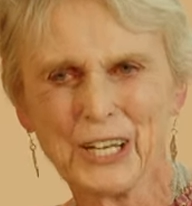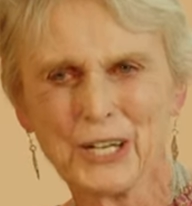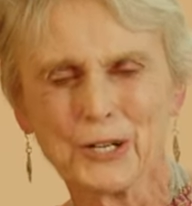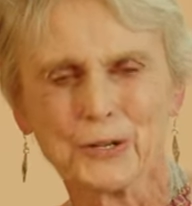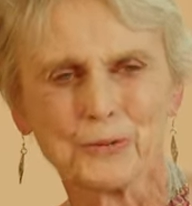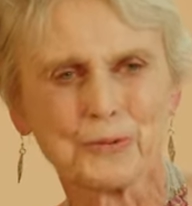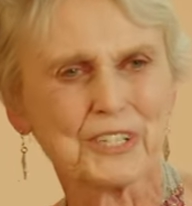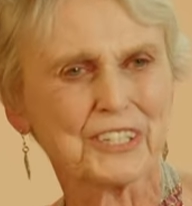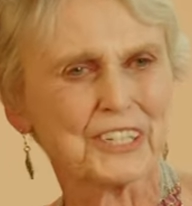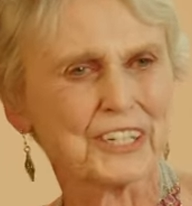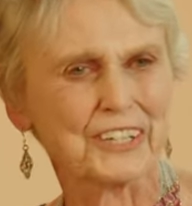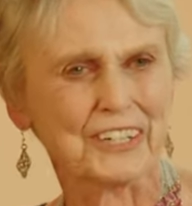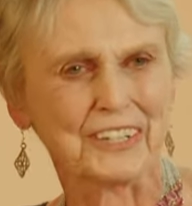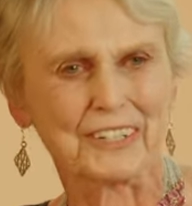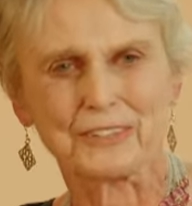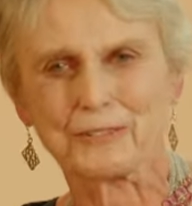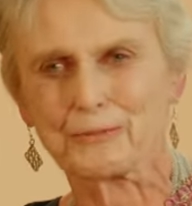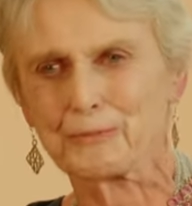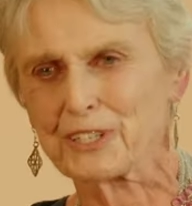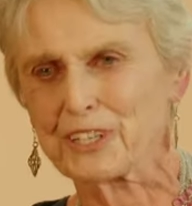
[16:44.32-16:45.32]
We
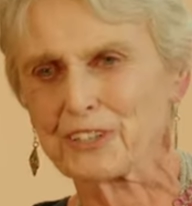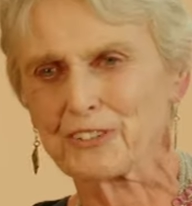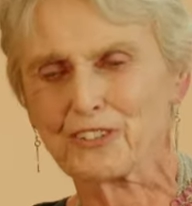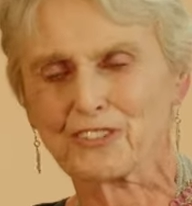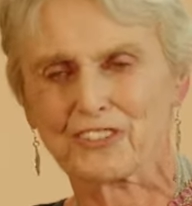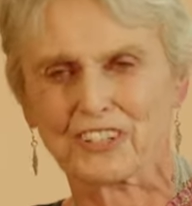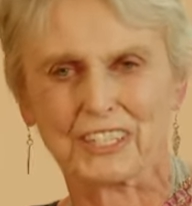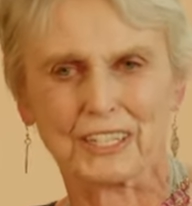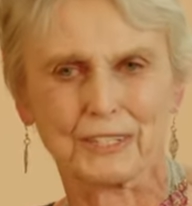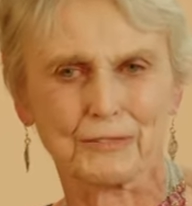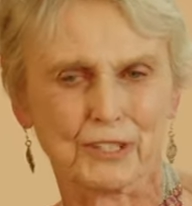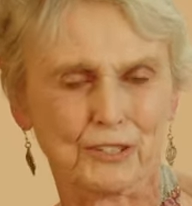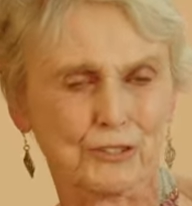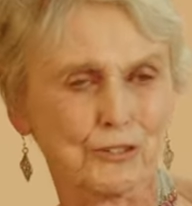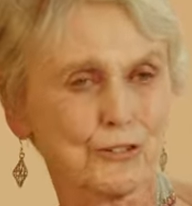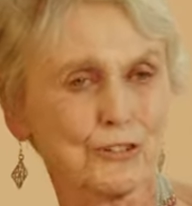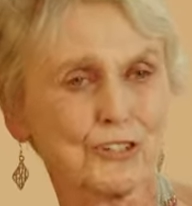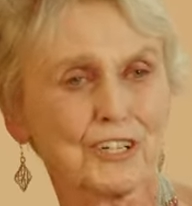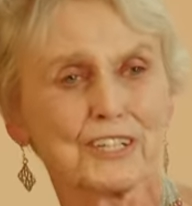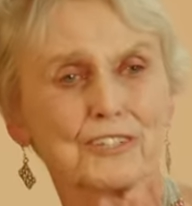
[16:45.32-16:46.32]
didn't study the
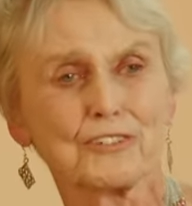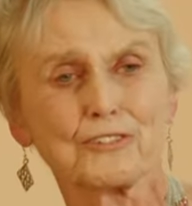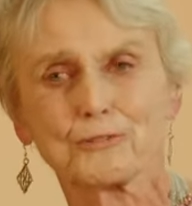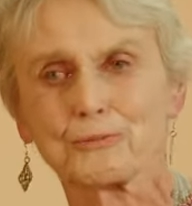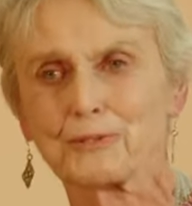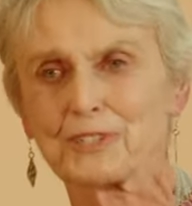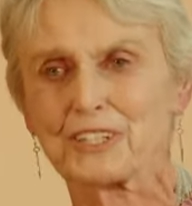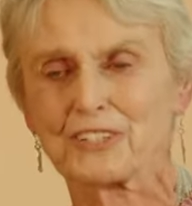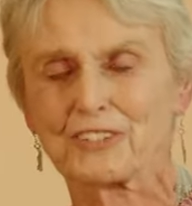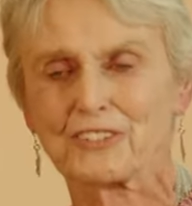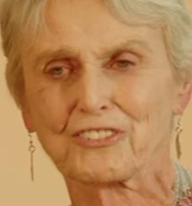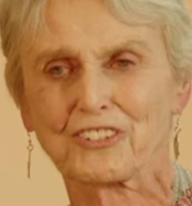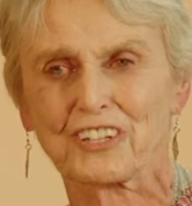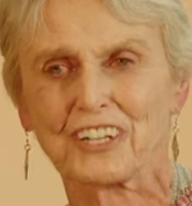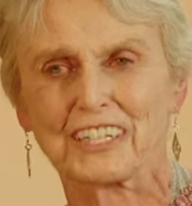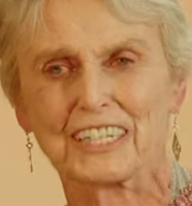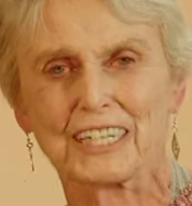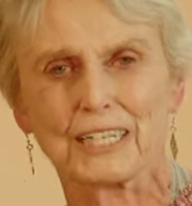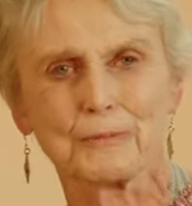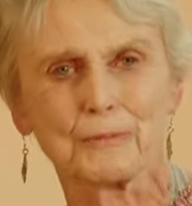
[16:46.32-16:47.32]
Victorians, we didn't
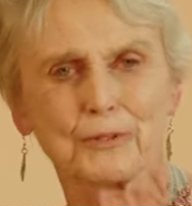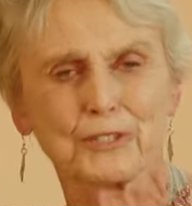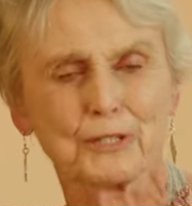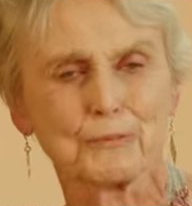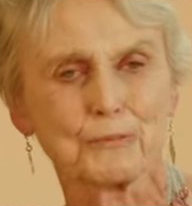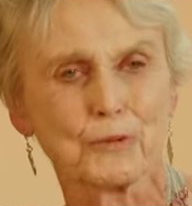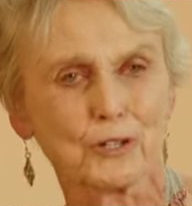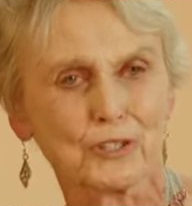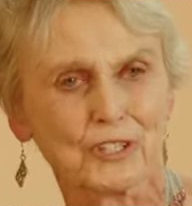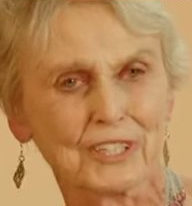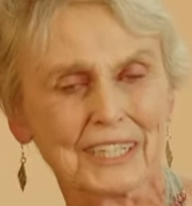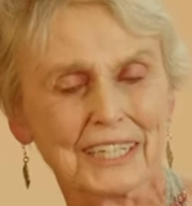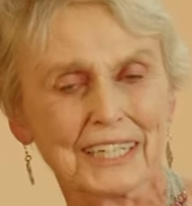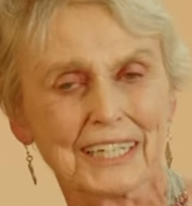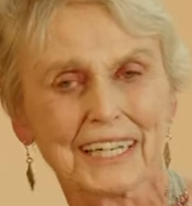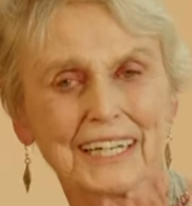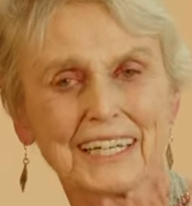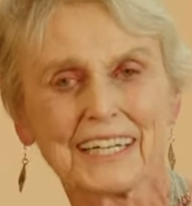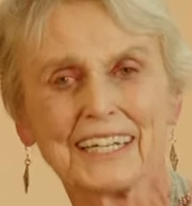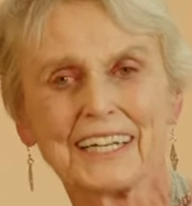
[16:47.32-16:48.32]
study anybody modern.
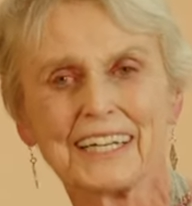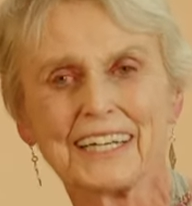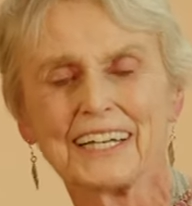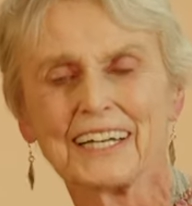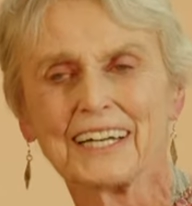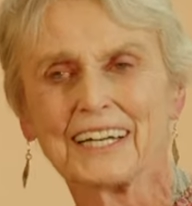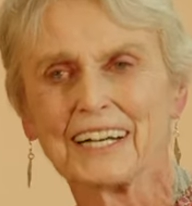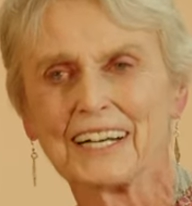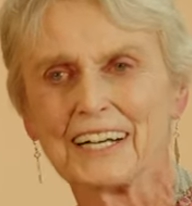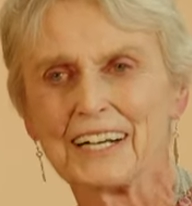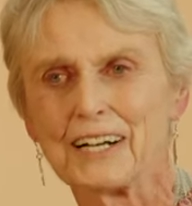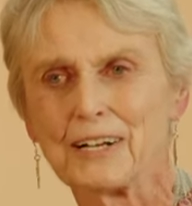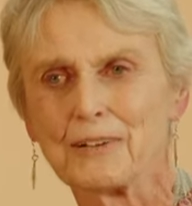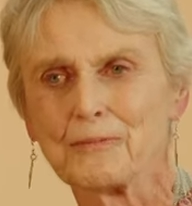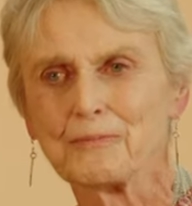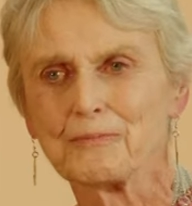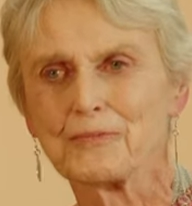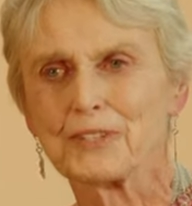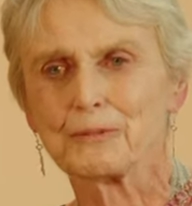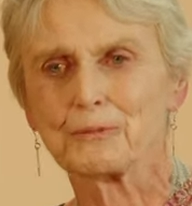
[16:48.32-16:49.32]

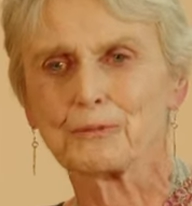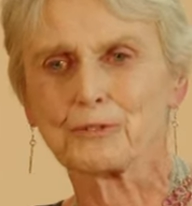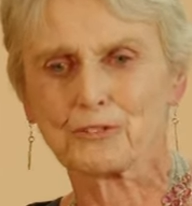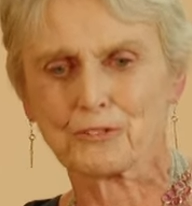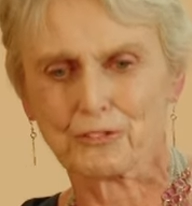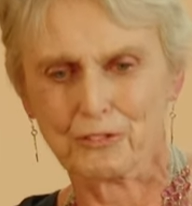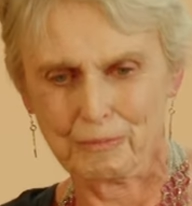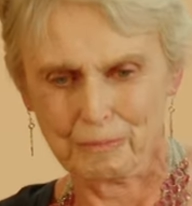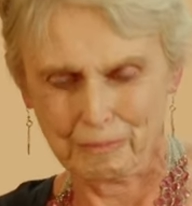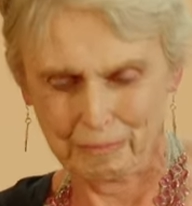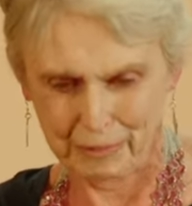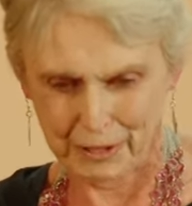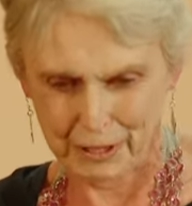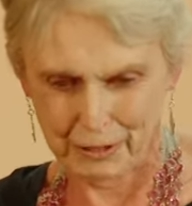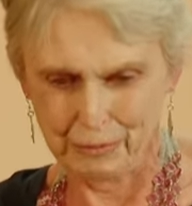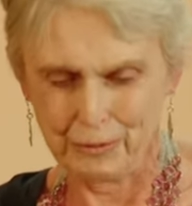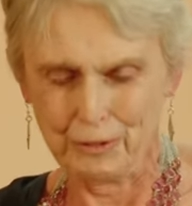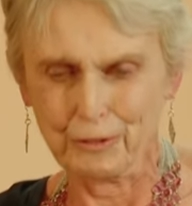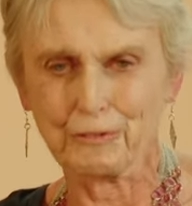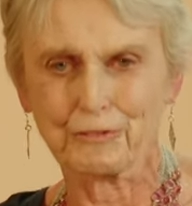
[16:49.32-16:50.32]
It was
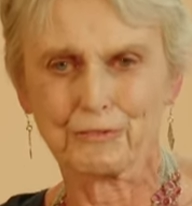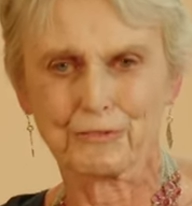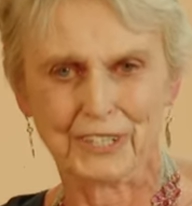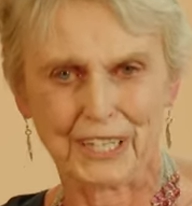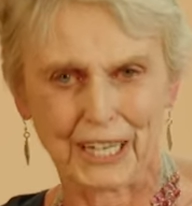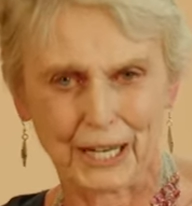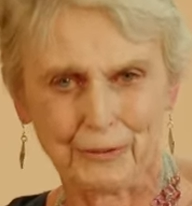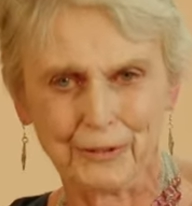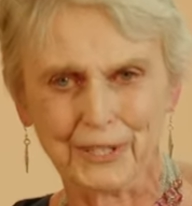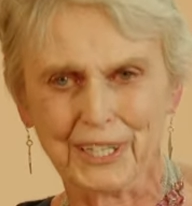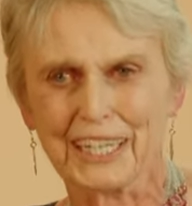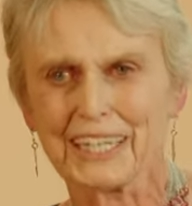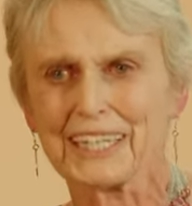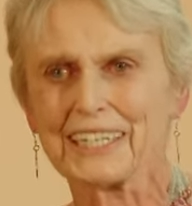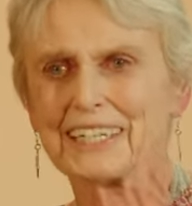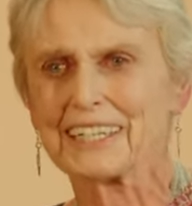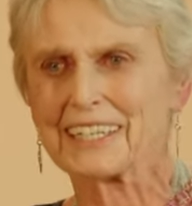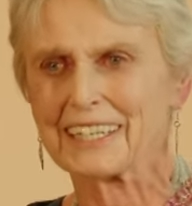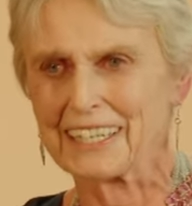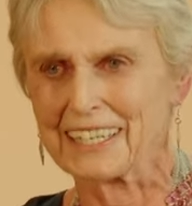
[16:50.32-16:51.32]
Beowulf,
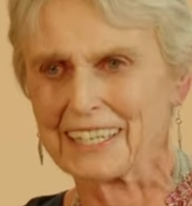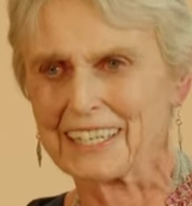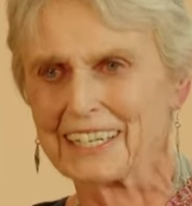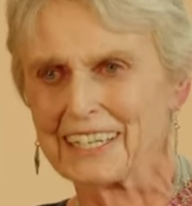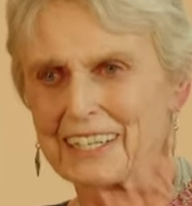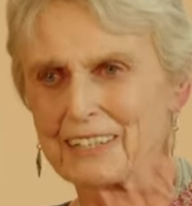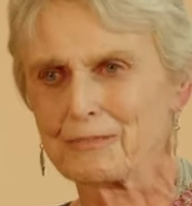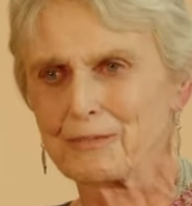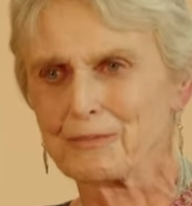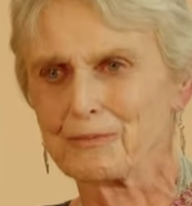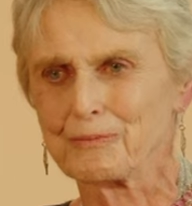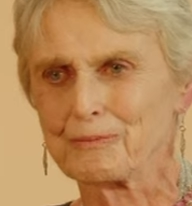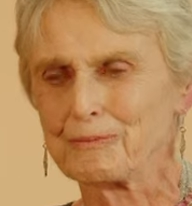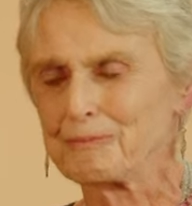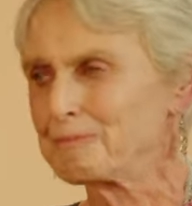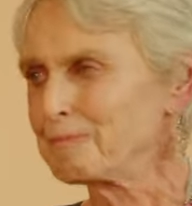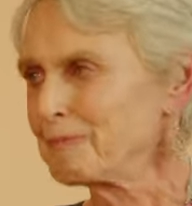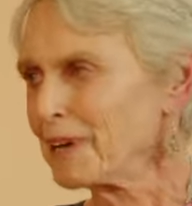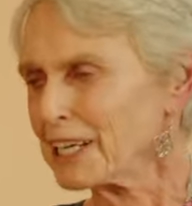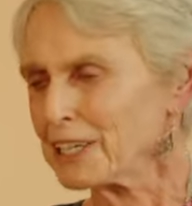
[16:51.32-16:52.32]
Gawain,
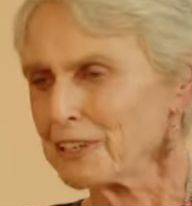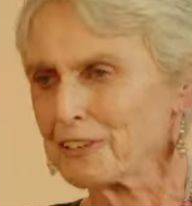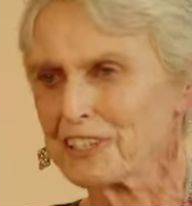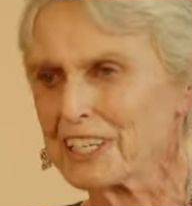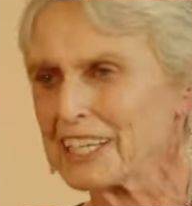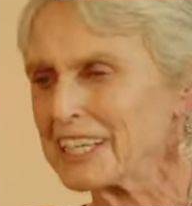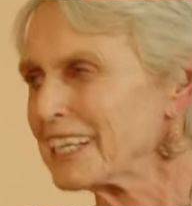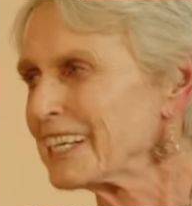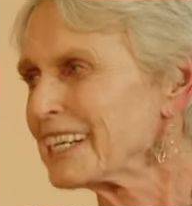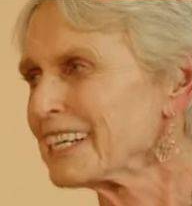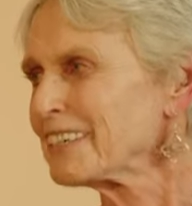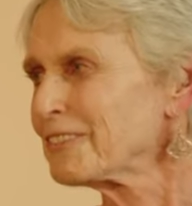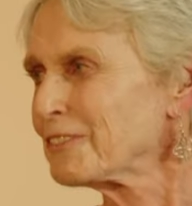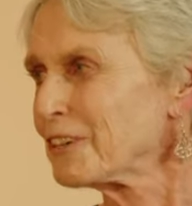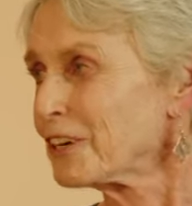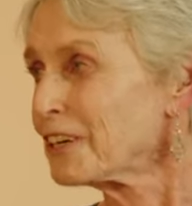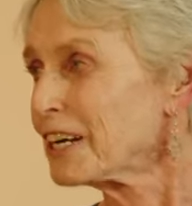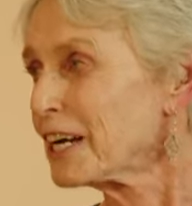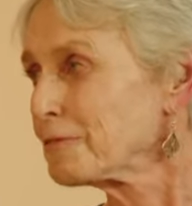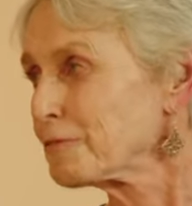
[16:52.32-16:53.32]
Mallory, you
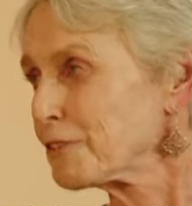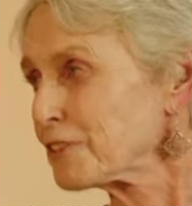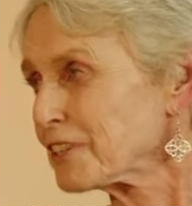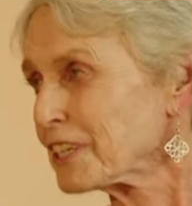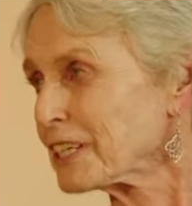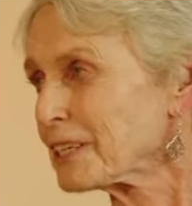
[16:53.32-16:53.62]
know, everything.